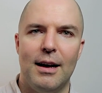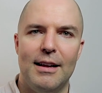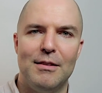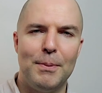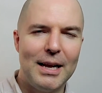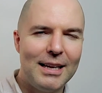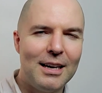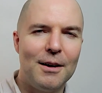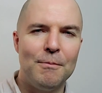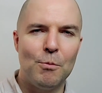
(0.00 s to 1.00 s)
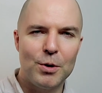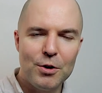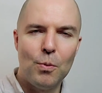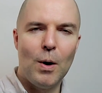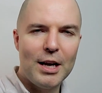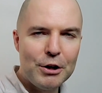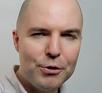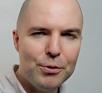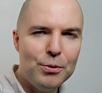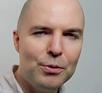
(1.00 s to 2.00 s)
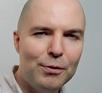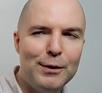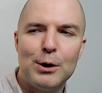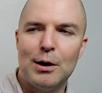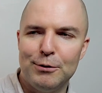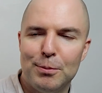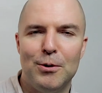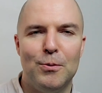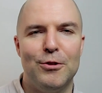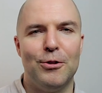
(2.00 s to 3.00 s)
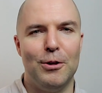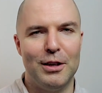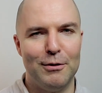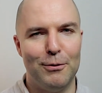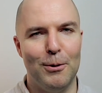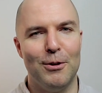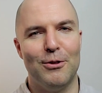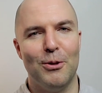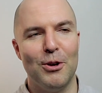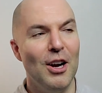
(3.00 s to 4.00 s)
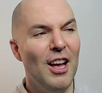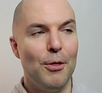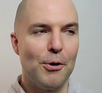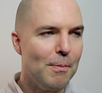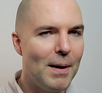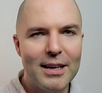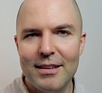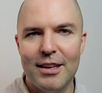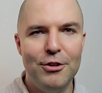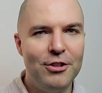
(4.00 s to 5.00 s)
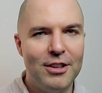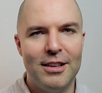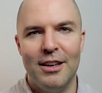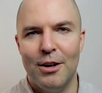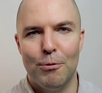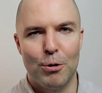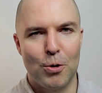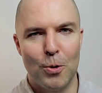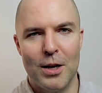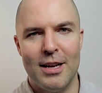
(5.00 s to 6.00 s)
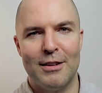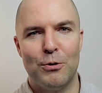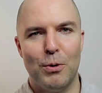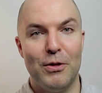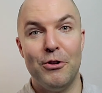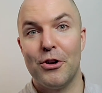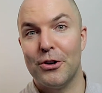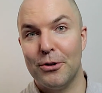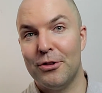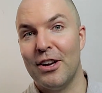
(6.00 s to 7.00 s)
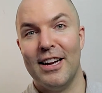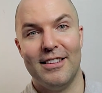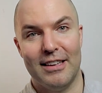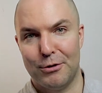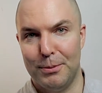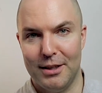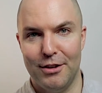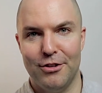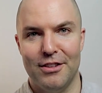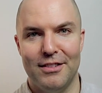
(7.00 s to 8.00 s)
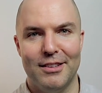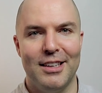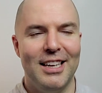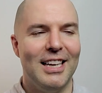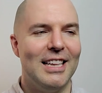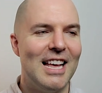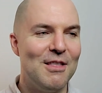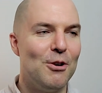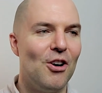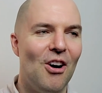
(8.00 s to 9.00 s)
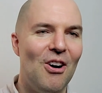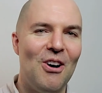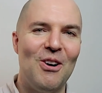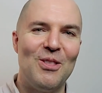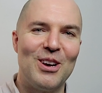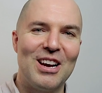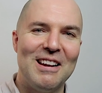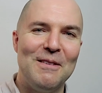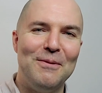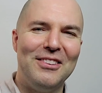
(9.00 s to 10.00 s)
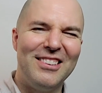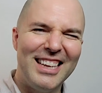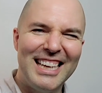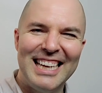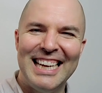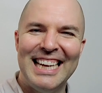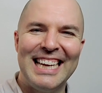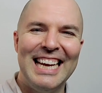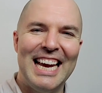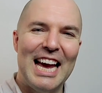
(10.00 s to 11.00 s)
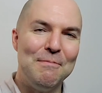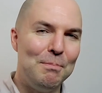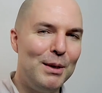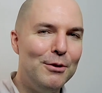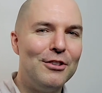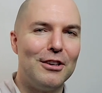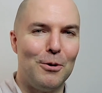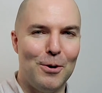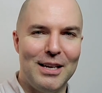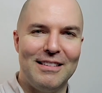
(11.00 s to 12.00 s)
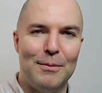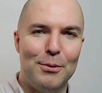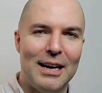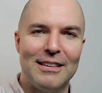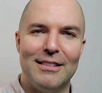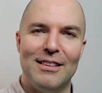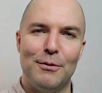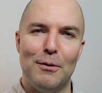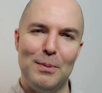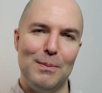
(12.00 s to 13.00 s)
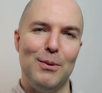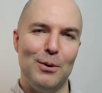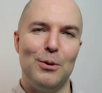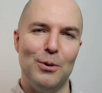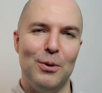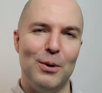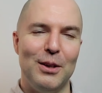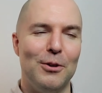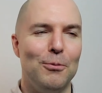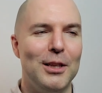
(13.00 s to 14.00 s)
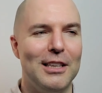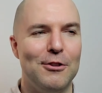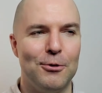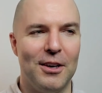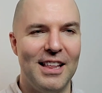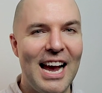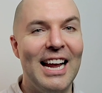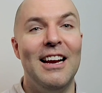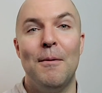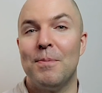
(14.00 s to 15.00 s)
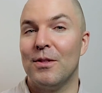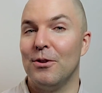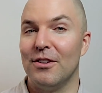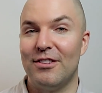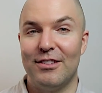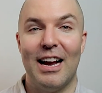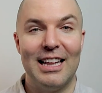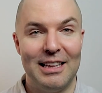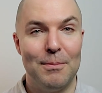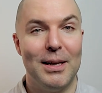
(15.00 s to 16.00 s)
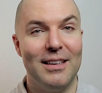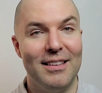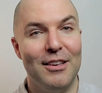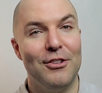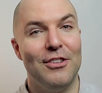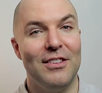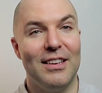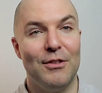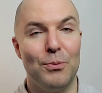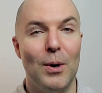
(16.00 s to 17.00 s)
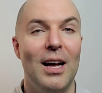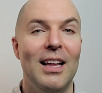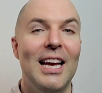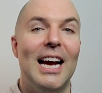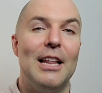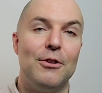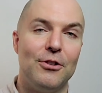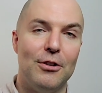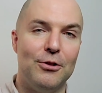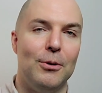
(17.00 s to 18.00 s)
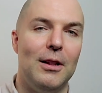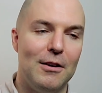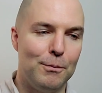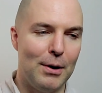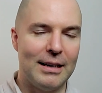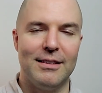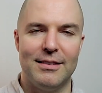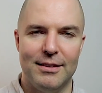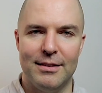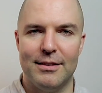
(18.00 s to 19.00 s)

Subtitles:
depending on what you feel comfortable and what you're looking for. So there are meditation recordings with neuroscience explanations. Then there are the kind of singing and music-oriented practices for people who really enjoy that. There are silent meditations as well, and there's also a lot of practices